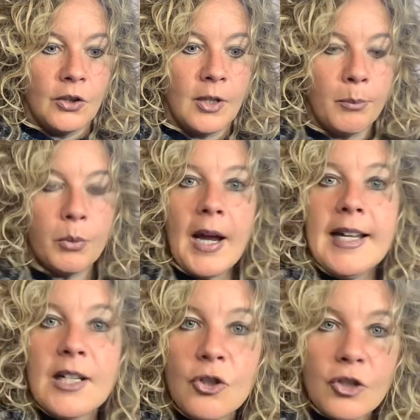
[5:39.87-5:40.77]
the
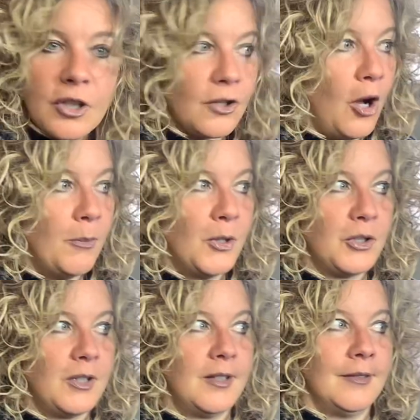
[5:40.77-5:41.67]
brain is just
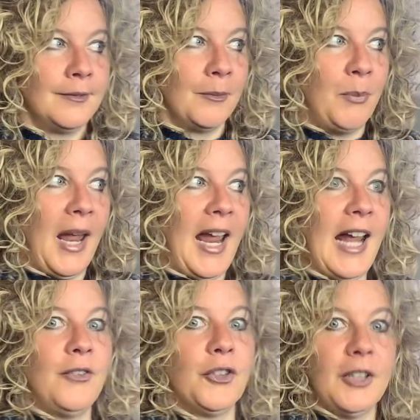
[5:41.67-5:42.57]
almost
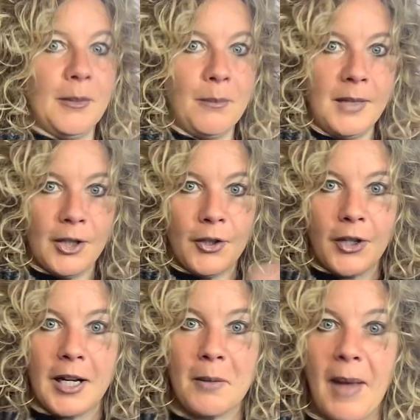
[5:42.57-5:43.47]
behaviorally
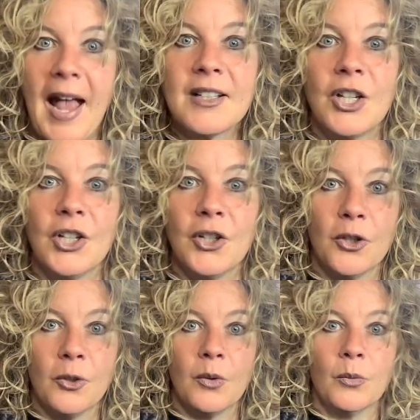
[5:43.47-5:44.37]
mirroring back to
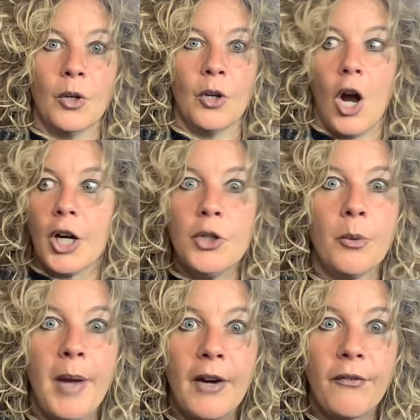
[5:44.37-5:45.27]
you, well, are you
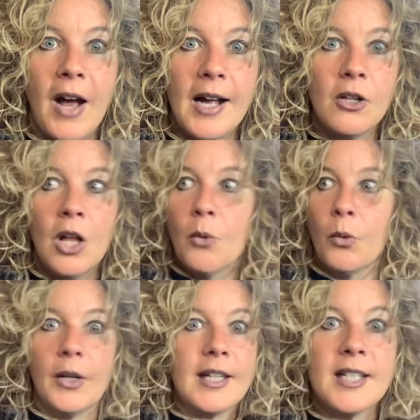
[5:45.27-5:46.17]
a pedophile?
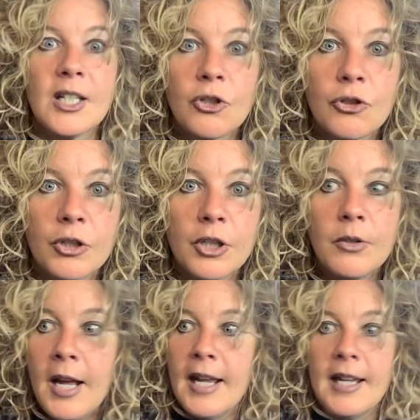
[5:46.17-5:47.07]
Well, is this
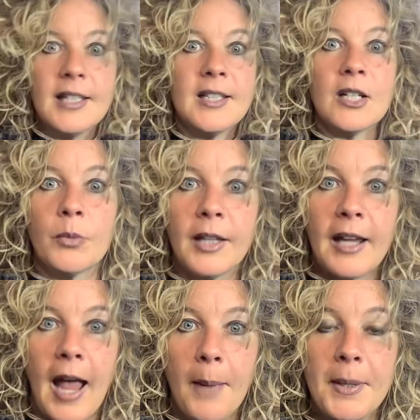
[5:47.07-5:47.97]
true? Is this
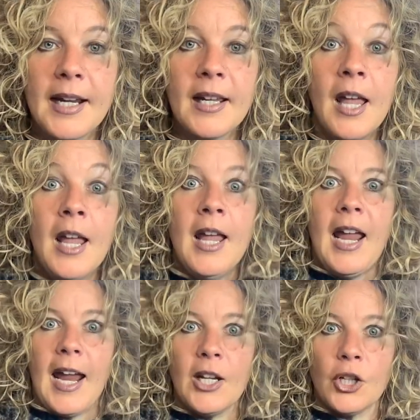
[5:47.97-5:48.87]
really happening?
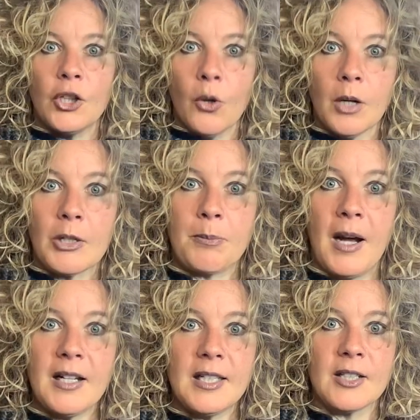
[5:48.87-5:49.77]
And your
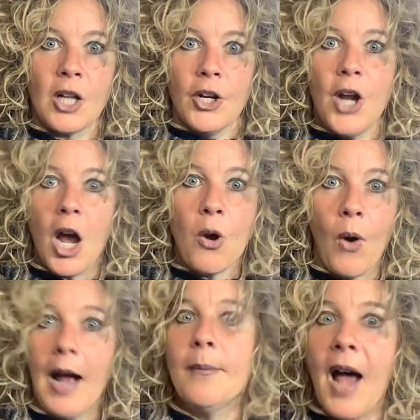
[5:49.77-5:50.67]
response is, no,
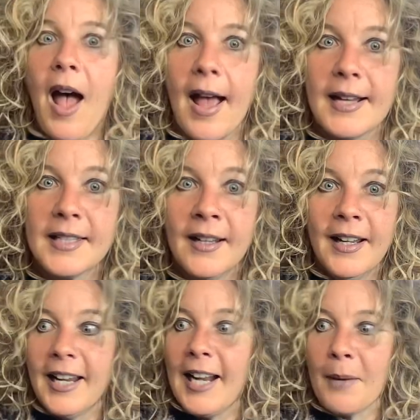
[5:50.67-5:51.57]
I'm not.
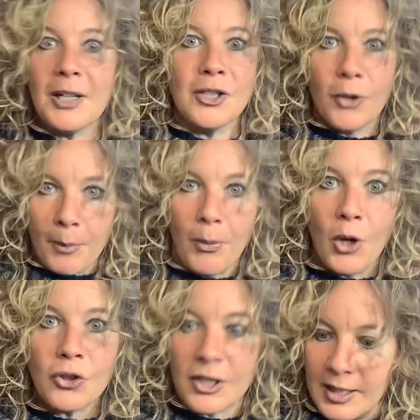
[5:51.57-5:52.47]
And I'm gonna do
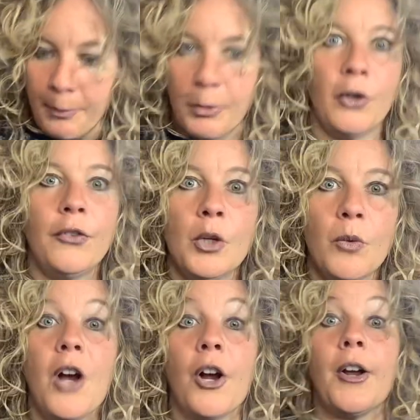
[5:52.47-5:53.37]
compulsions to prove you
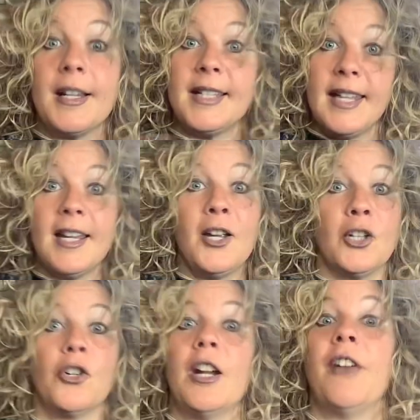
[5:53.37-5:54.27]
wrong. Okay, see,
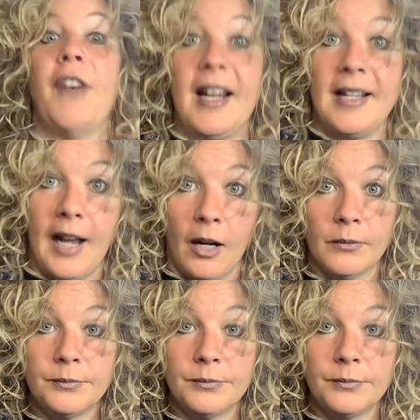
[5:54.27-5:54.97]
you're in a fight now.